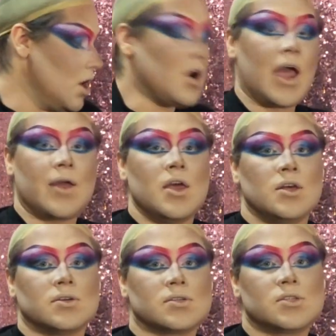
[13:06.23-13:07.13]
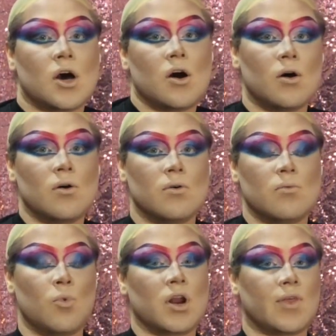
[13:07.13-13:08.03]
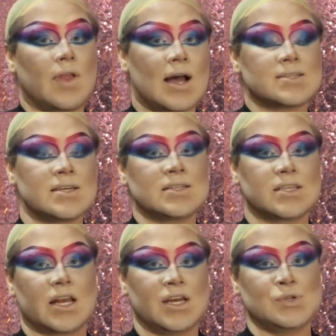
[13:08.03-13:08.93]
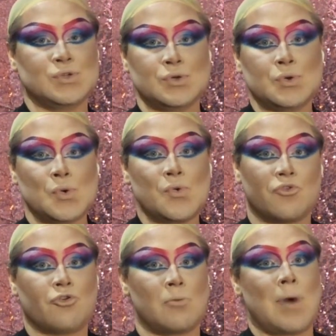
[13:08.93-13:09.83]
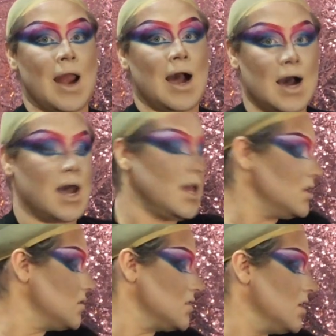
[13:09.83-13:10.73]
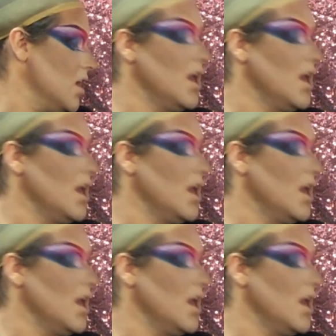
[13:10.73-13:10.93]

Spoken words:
Okay, so one of the last things that I do for my eyes